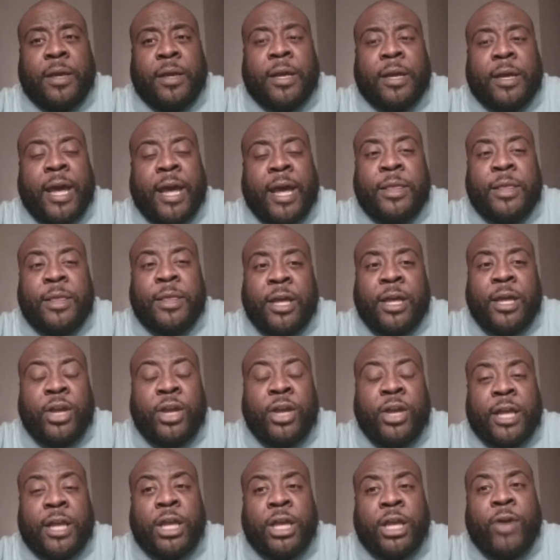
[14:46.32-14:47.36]
And then
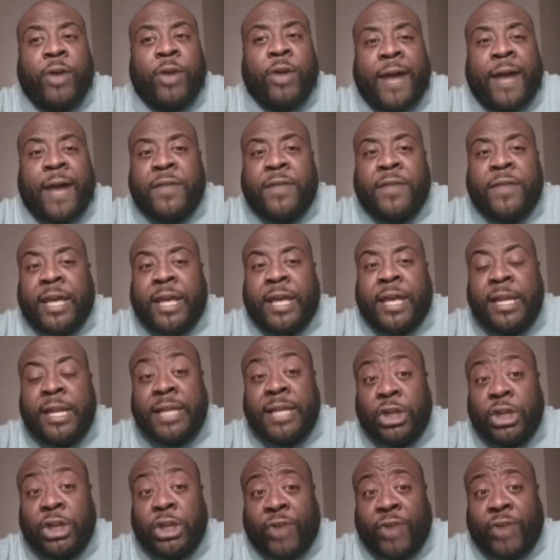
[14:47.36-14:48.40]
you have the kids
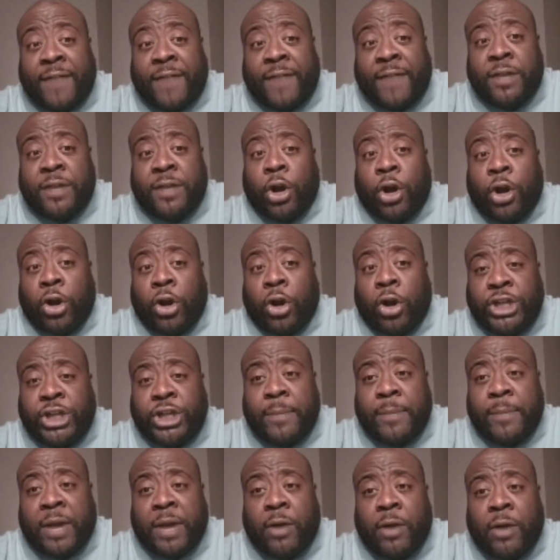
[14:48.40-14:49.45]
they drafted:
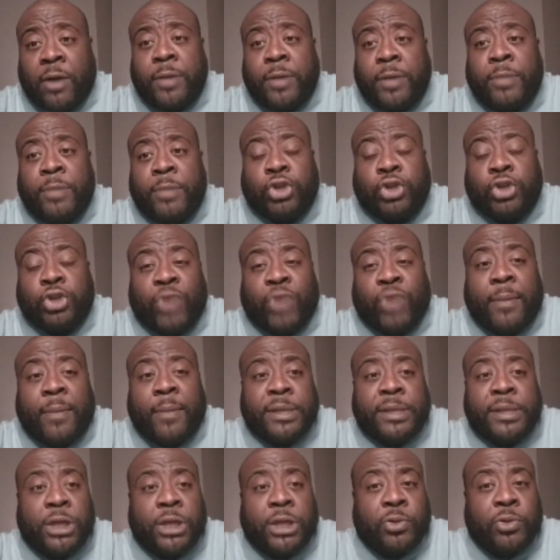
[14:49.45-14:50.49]
R.J. Barrett, Mitchell
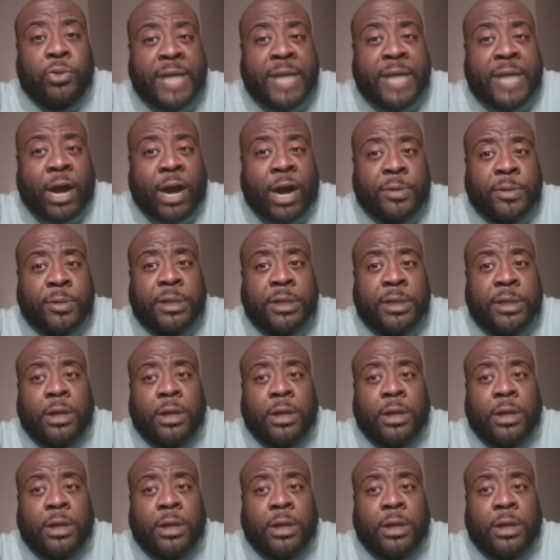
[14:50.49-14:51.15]
Robinson, who's out.